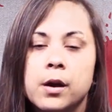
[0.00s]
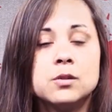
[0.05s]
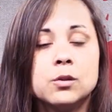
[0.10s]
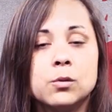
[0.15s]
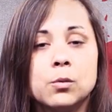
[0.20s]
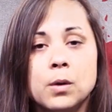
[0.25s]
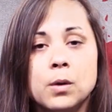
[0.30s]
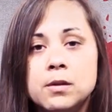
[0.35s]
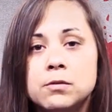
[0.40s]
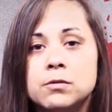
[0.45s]
It's a
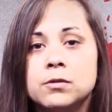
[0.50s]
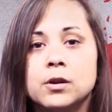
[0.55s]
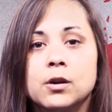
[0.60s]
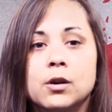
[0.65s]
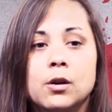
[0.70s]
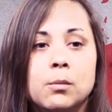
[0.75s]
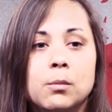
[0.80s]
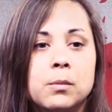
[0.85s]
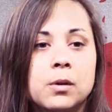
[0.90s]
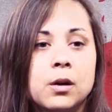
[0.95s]
great
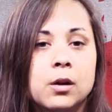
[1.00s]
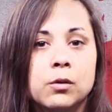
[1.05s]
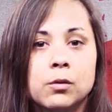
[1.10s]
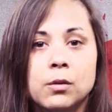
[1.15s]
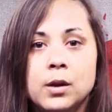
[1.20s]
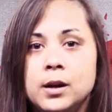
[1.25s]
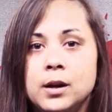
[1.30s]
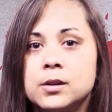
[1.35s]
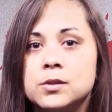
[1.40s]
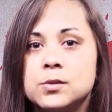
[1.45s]
film, a
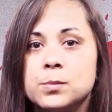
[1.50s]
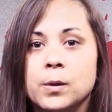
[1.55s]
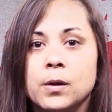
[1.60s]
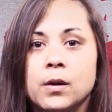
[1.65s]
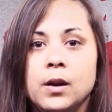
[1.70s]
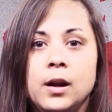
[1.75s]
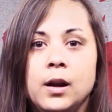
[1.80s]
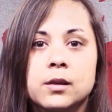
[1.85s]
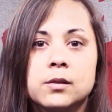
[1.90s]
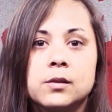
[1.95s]
great
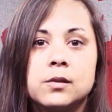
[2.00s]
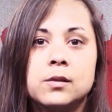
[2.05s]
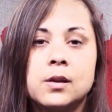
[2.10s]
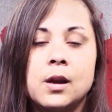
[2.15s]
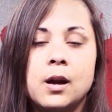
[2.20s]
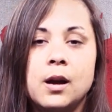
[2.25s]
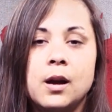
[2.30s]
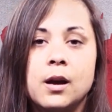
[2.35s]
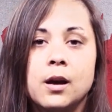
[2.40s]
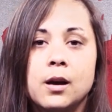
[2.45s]
experience,
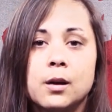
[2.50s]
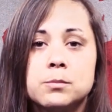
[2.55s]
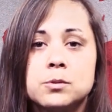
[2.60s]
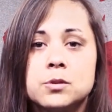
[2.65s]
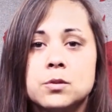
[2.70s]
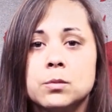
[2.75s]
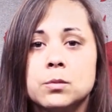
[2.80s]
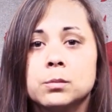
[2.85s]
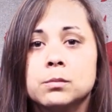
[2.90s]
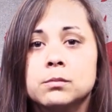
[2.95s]

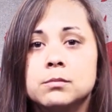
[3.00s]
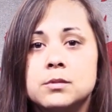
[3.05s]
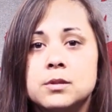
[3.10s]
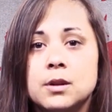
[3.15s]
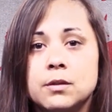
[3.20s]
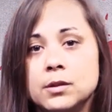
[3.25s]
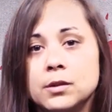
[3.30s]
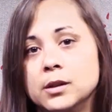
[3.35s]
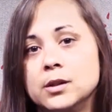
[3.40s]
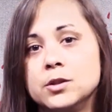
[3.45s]
so
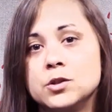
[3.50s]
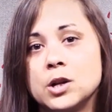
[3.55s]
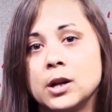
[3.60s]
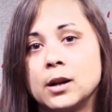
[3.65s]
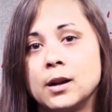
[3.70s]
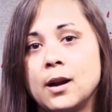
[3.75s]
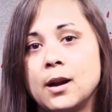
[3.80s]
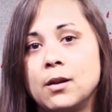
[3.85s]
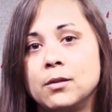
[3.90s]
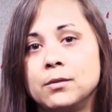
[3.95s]
definitely
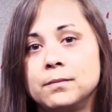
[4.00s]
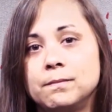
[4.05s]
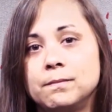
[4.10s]
check it out.